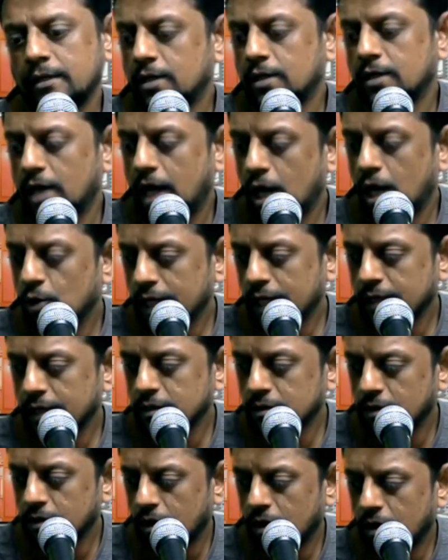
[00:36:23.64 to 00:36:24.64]
How can
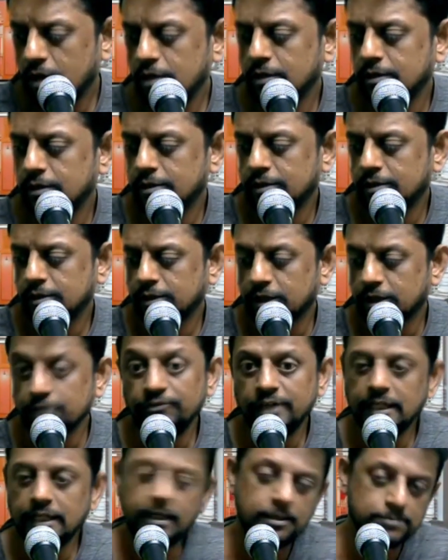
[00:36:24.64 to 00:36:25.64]
God
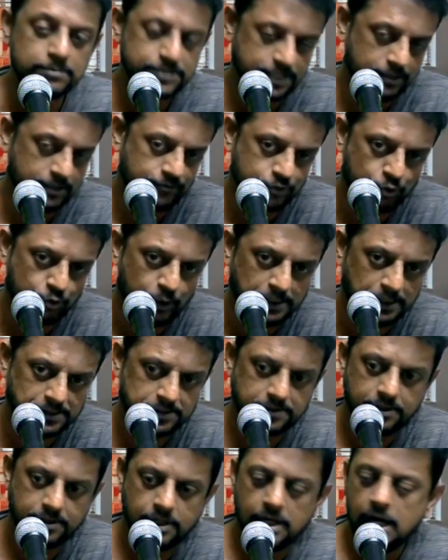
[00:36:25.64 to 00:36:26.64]
reveal himself to
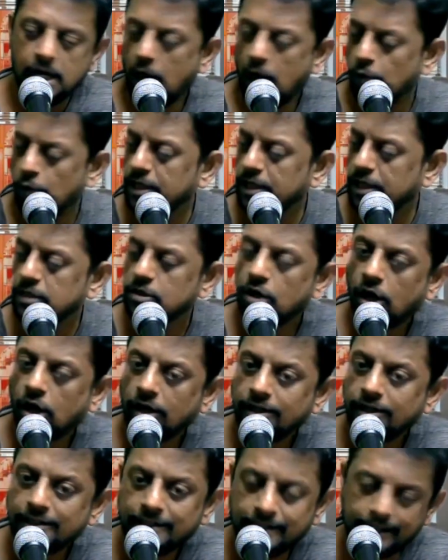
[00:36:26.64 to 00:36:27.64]
us? How can
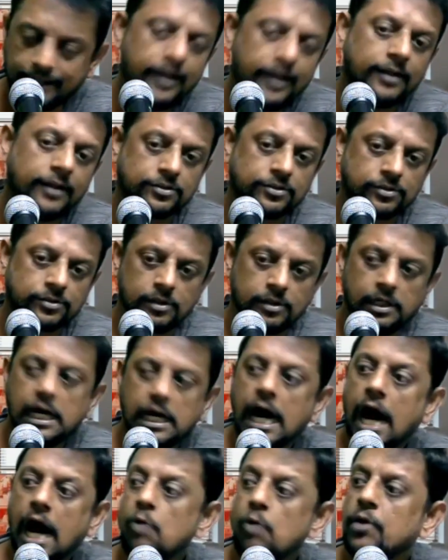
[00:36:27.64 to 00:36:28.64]
God create?
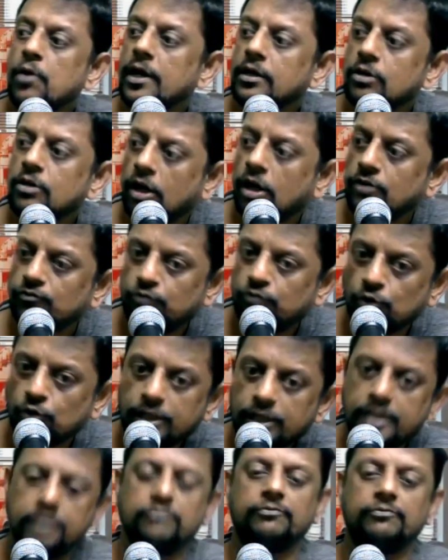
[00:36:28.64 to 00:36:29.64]
How can God
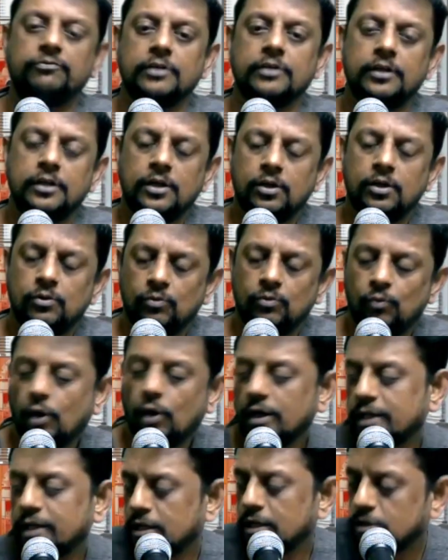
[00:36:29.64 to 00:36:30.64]
forgive?
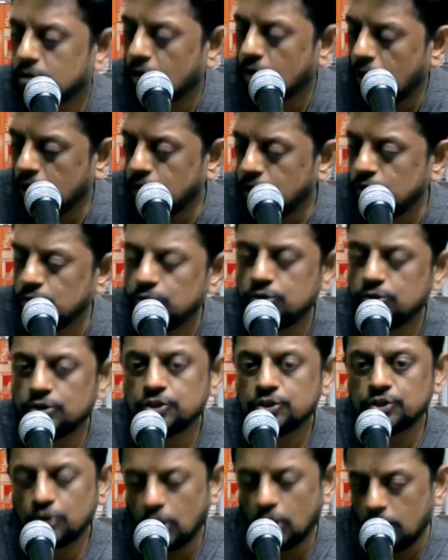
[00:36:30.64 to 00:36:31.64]
What can God do to
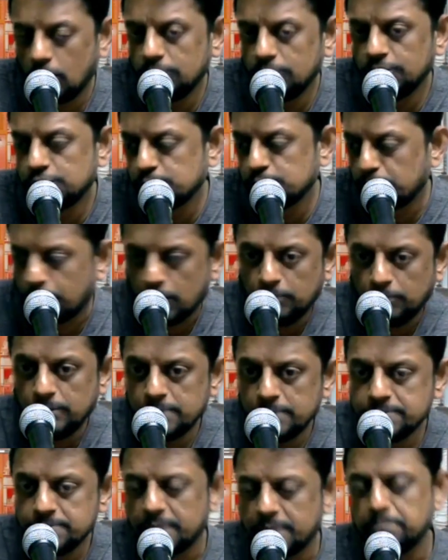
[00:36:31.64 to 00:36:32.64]
solve these
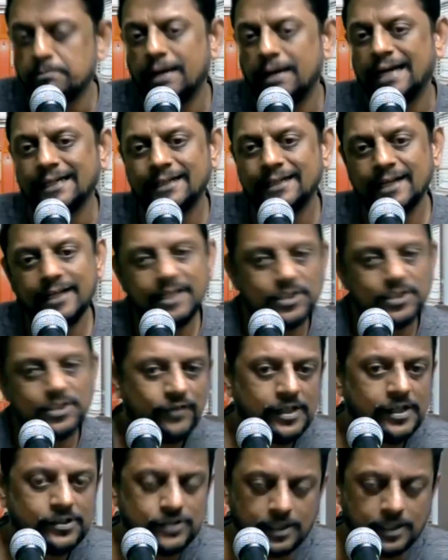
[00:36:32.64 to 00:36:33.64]
problems that mankind is
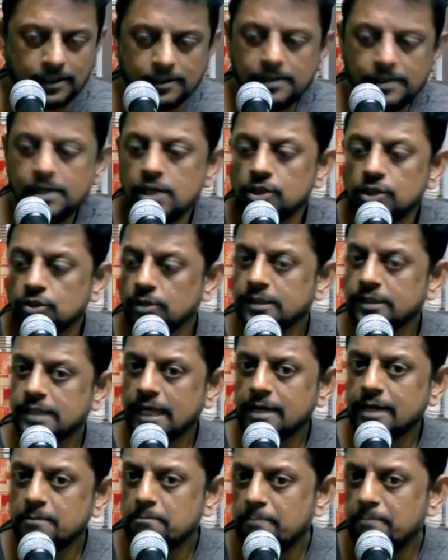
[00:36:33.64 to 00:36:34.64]
facing? So, it's
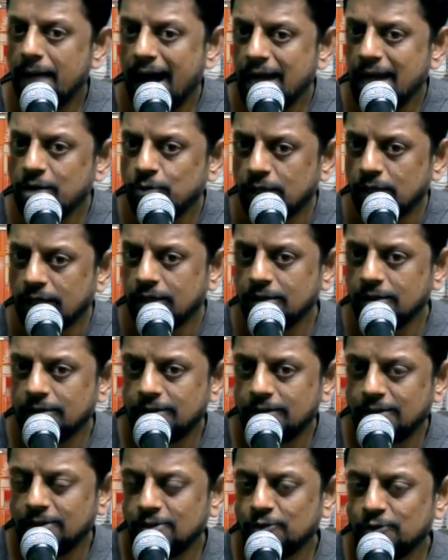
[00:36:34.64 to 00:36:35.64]
like a manual
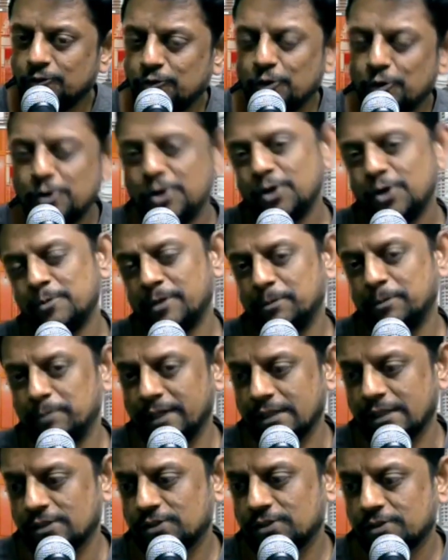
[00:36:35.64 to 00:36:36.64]
for human
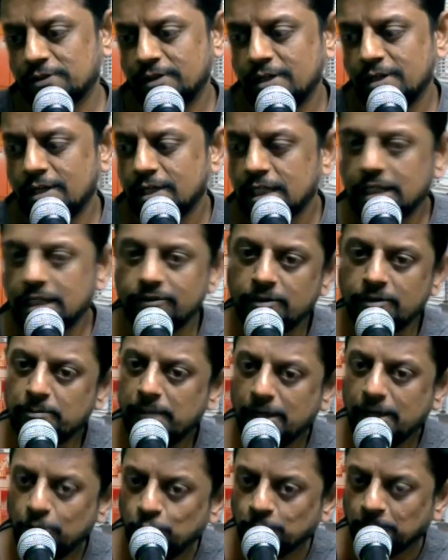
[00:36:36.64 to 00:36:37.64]
beings given
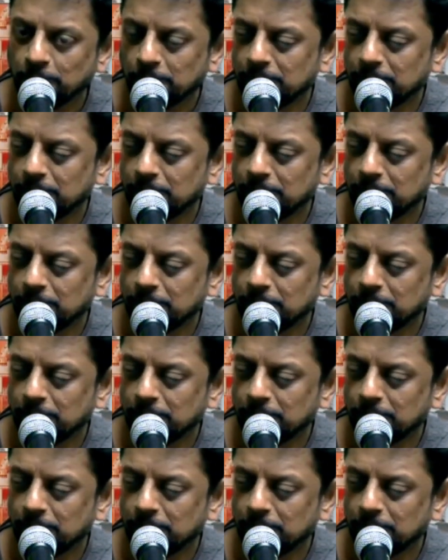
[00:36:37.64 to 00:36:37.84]
by whom